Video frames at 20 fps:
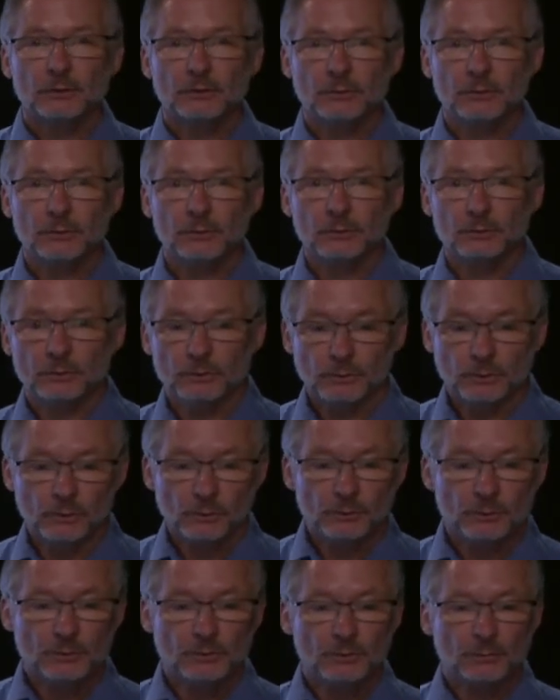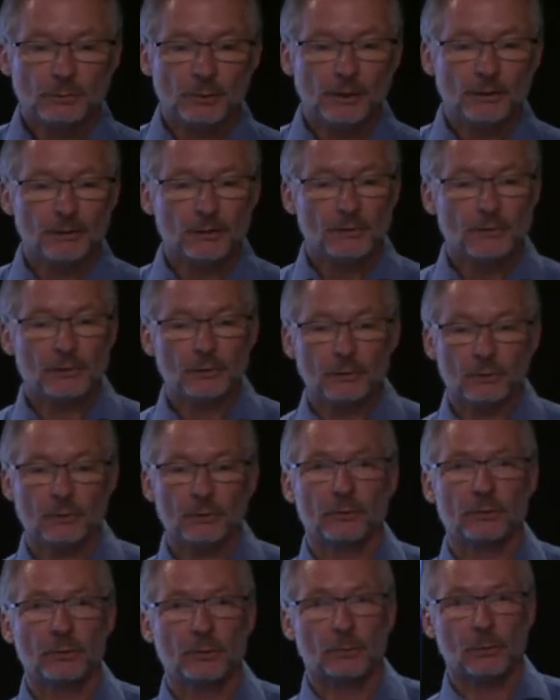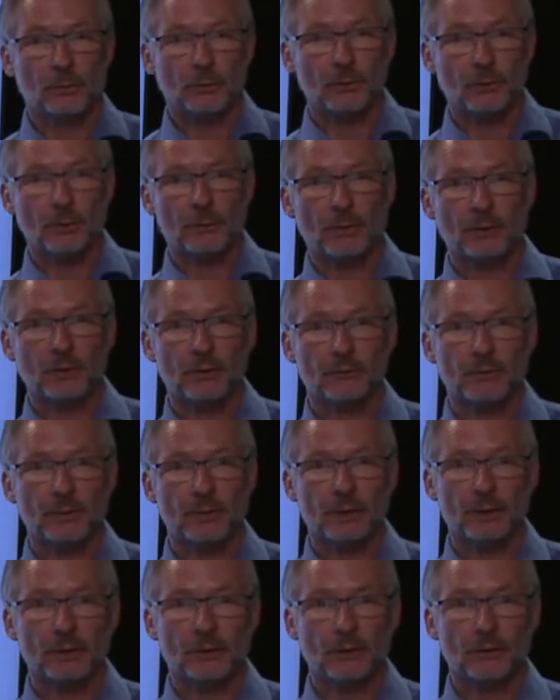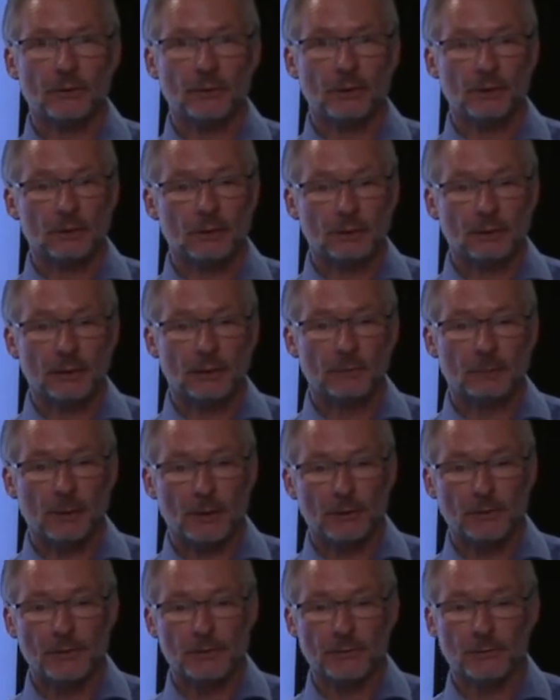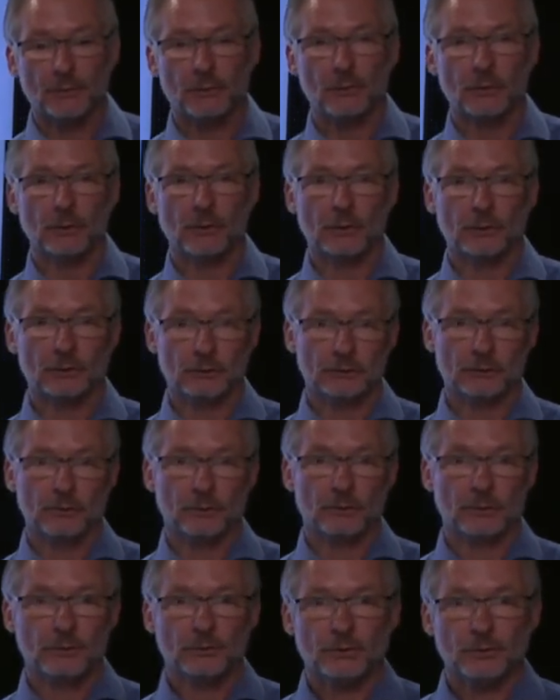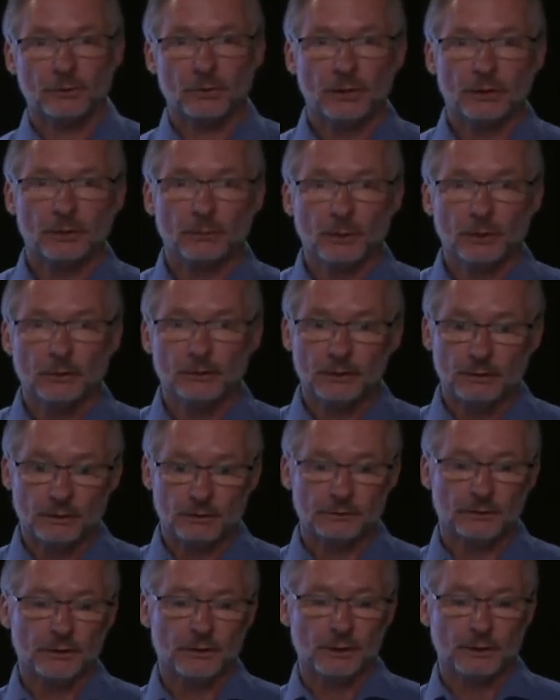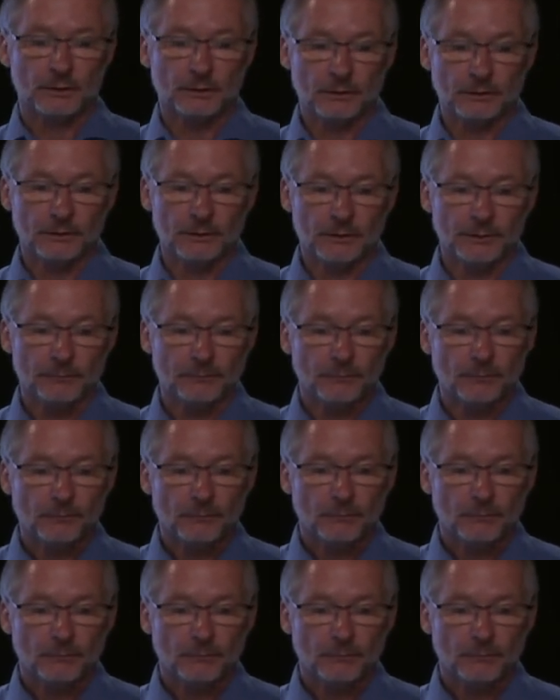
two groups: barriers to the procurement of the technology and barriers to the long-term sustainability of the technology.